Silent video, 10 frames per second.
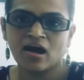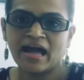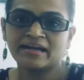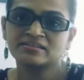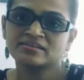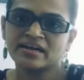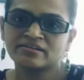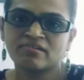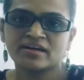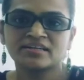and the
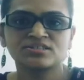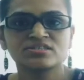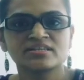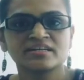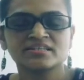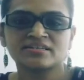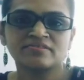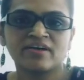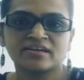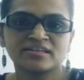advantages and
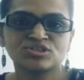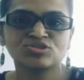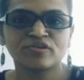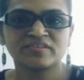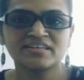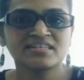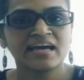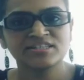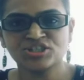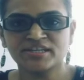disadvantages of
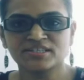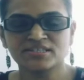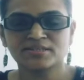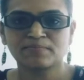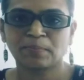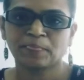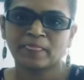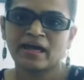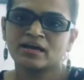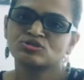these changes.
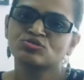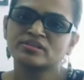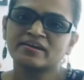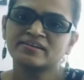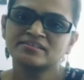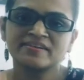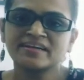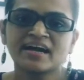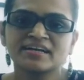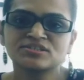So there are three
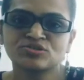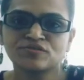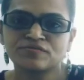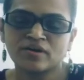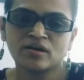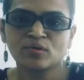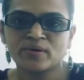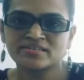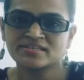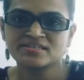kinds of
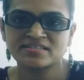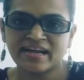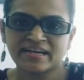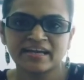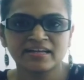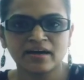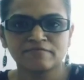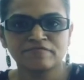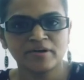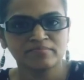questions that can
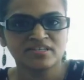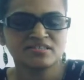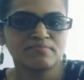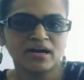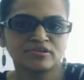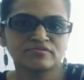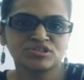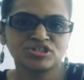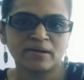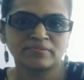come from this part of the
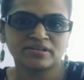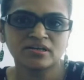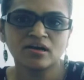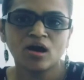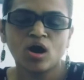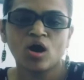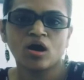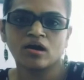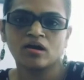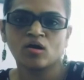chapter
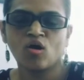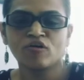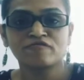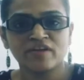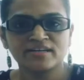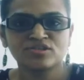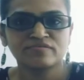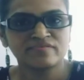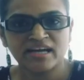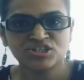of rise
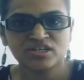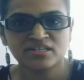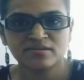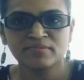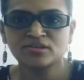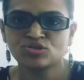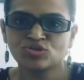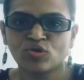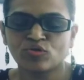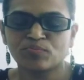of nationalism in
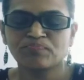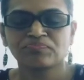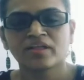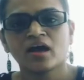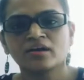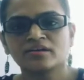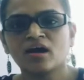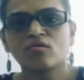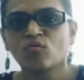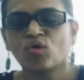Europe.
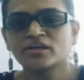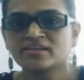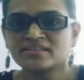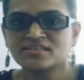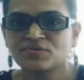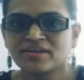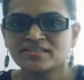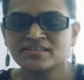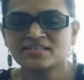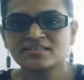Now, what are these
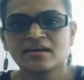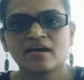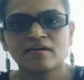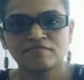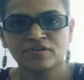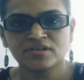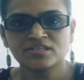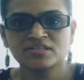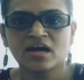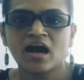questions?
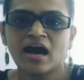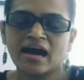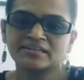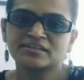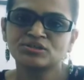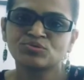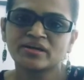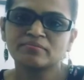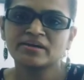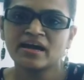First, either you
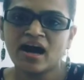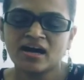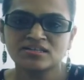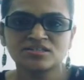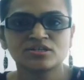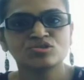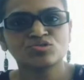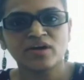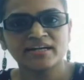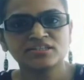can be asked to
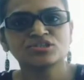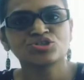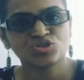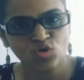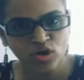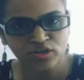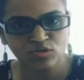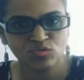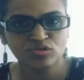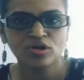write a short
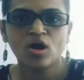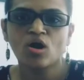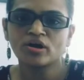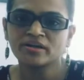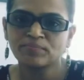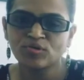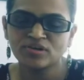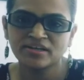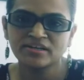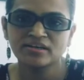note on
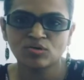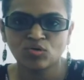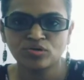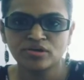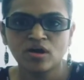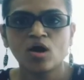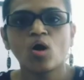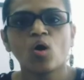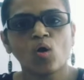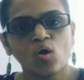Napoleonic Code,
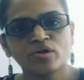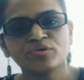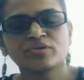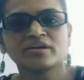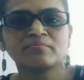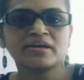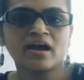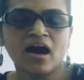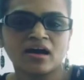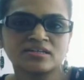or you can be
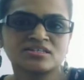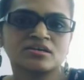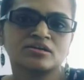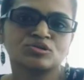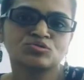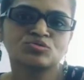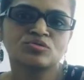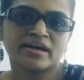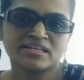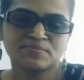asked to
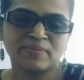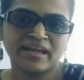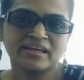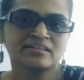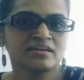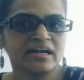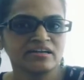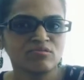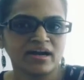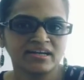explain the
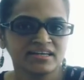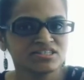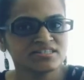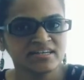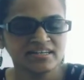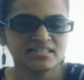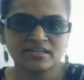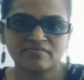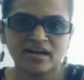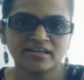advantages and
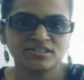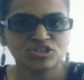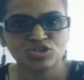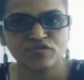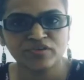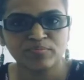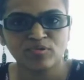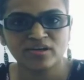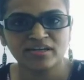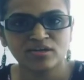disadvantages of
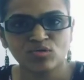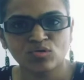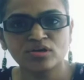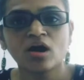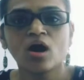Napoleon Code,